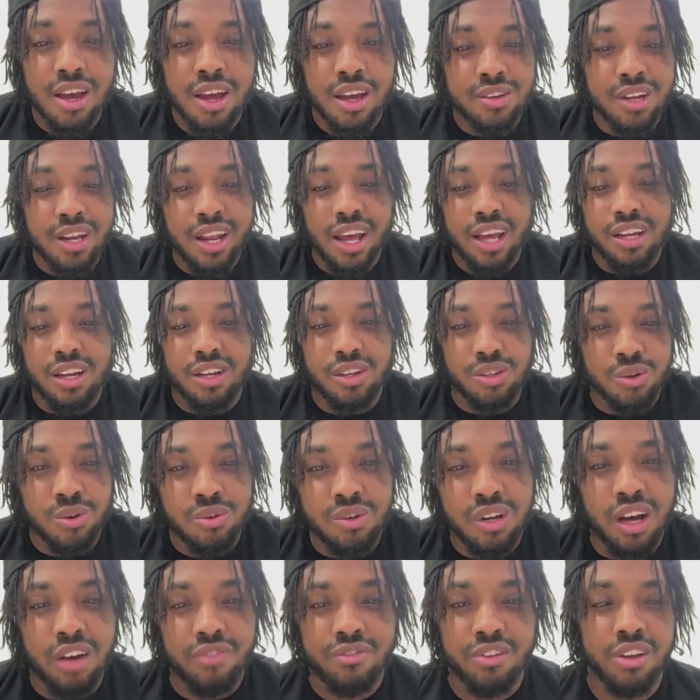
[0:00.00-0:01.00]
You didn't have to do
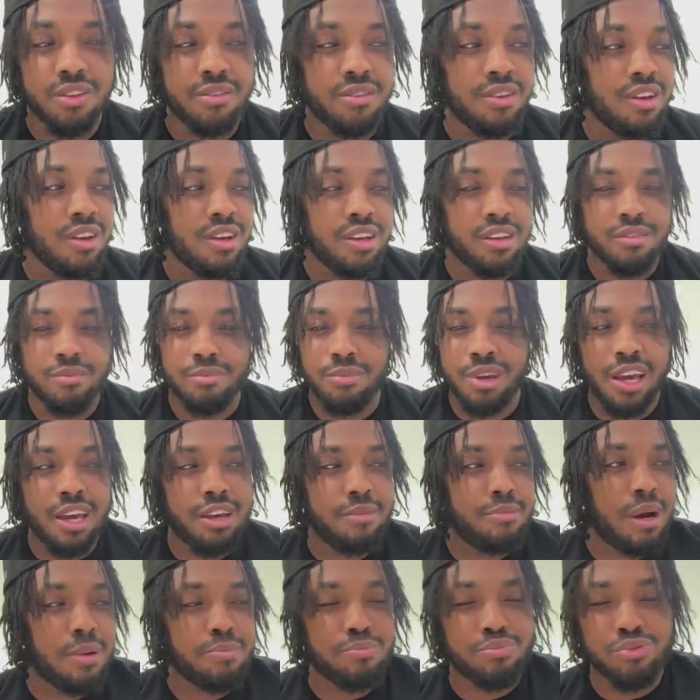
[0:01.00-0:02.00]
nothing. Me
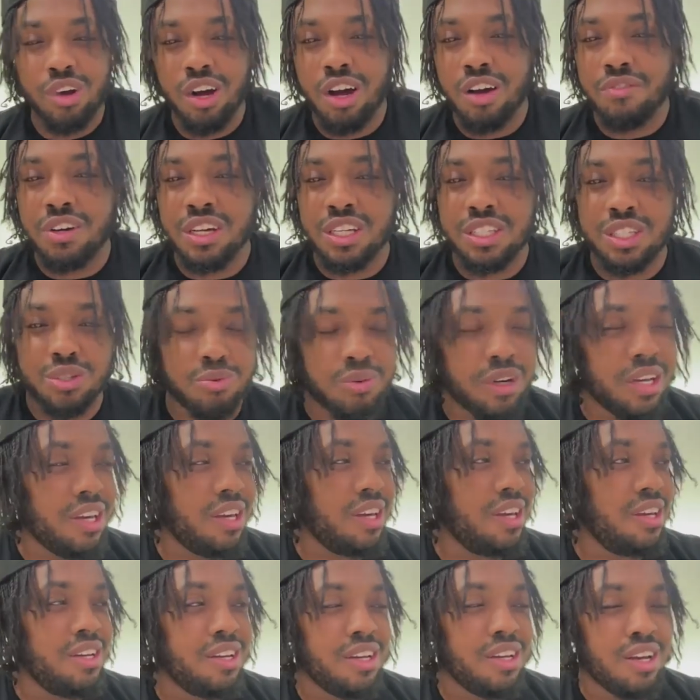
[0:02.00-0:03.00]
and my brother,
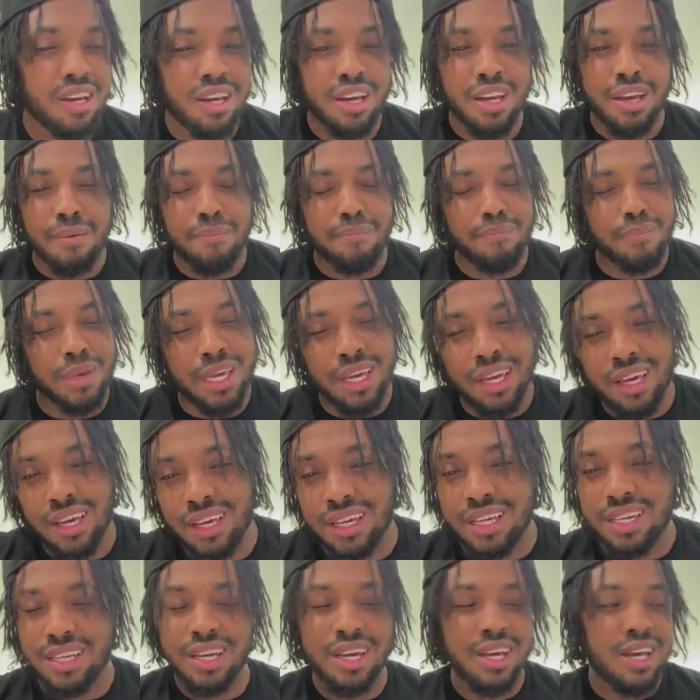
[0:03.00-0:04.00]
twin,
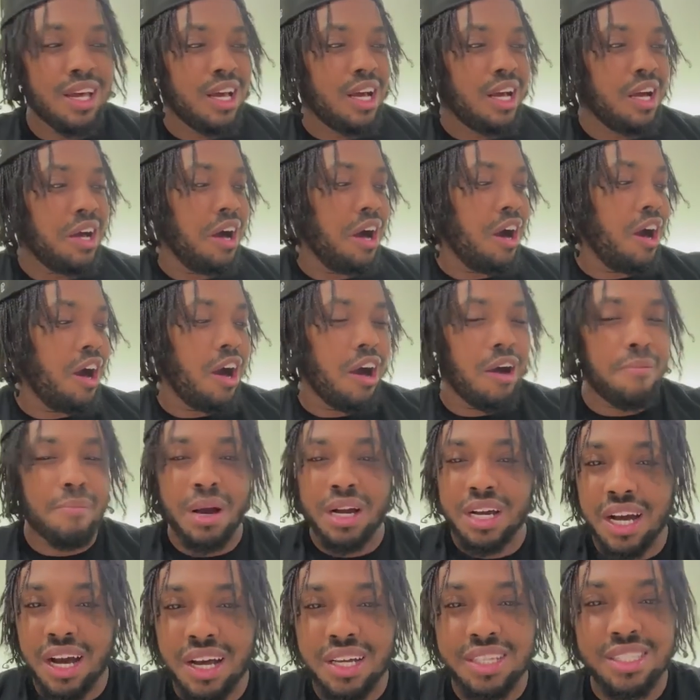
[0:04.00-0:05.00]
Meek, uh, my
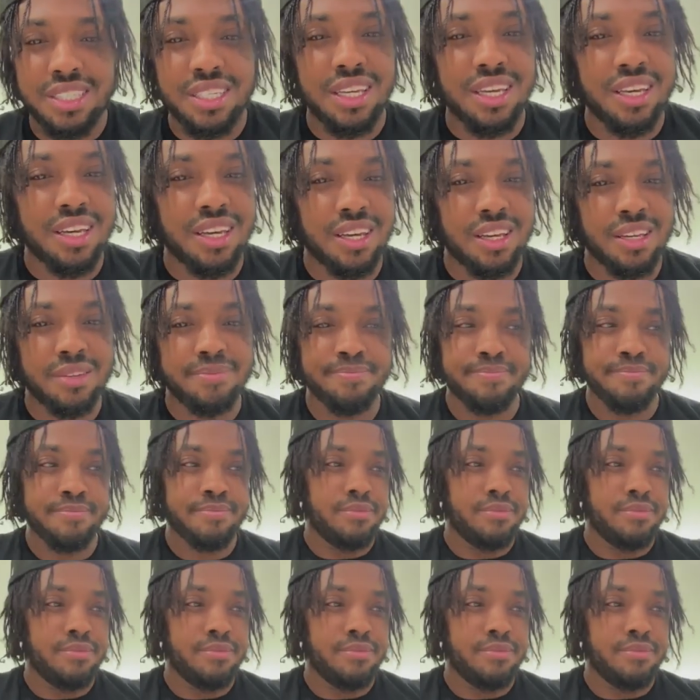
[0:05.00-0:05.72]
cousin,